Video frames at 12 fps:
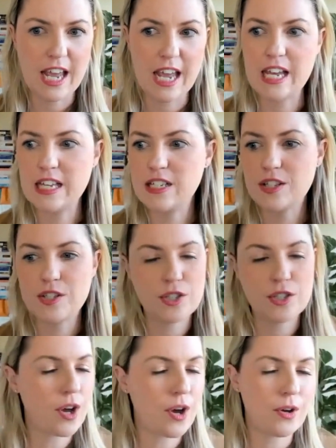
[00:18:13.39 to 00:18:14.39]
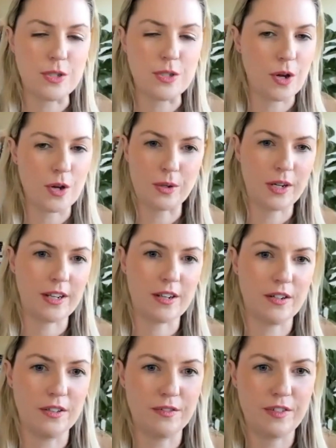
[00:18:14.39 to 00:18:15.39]
is so
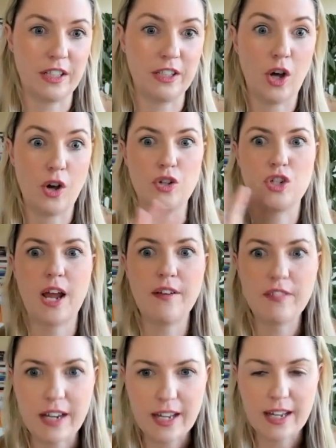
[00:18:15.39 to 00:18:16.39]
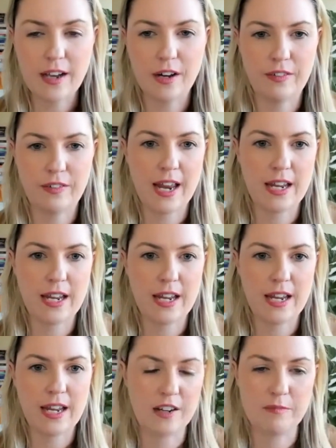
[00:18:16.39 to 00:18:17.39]
critical for the longevity of any
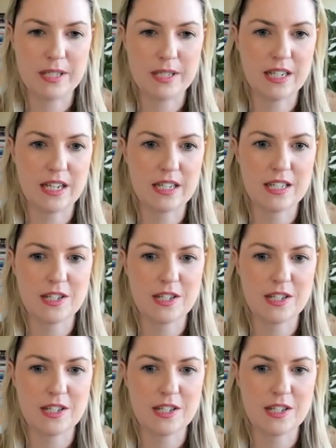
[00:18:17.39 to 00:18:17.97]
kind of business.